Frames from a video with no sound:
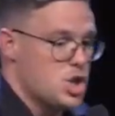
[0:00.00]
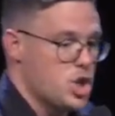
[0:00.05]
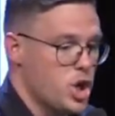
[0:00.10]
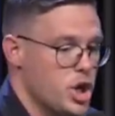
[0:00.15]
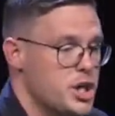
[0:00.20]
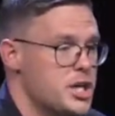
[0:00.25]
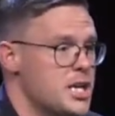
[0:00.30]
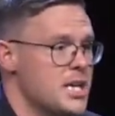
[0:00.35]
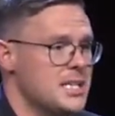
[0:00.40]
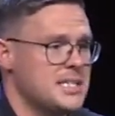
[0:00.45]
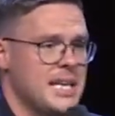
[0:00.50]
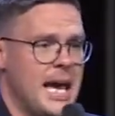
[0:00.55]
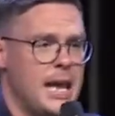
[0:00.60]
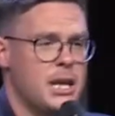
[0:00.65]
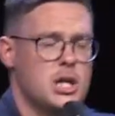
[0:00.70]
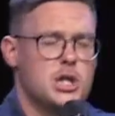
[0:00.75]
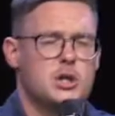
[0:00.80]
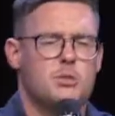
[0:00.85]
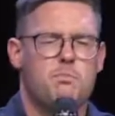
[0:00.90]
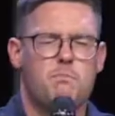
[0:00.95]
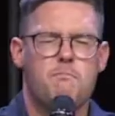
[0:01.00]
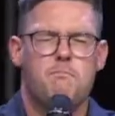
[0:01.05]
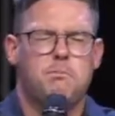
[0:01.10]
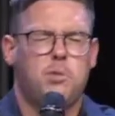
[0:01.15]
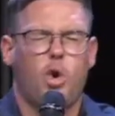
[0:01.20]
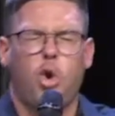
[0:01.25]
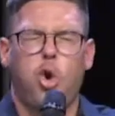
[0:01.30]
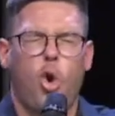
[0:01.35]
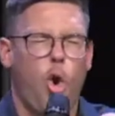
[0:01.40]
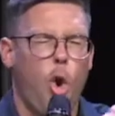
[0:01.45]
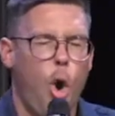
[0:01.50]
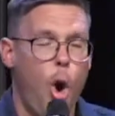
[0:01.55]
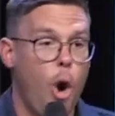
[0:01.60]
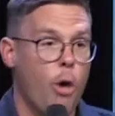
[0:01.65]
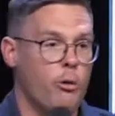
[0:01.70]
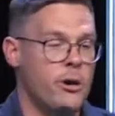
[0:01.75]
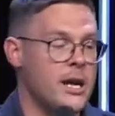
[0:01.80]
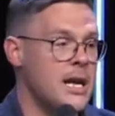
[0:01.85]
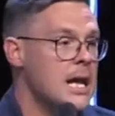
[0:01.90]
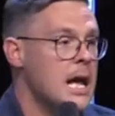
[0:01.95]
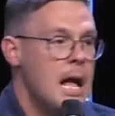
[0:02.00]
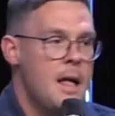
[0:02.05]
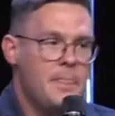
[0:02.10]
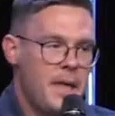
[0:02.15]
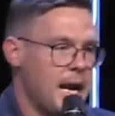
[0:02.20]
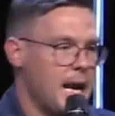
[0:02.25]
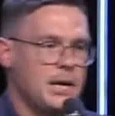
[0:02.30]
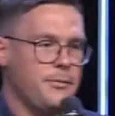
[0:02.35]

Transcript: goodness and his glory that I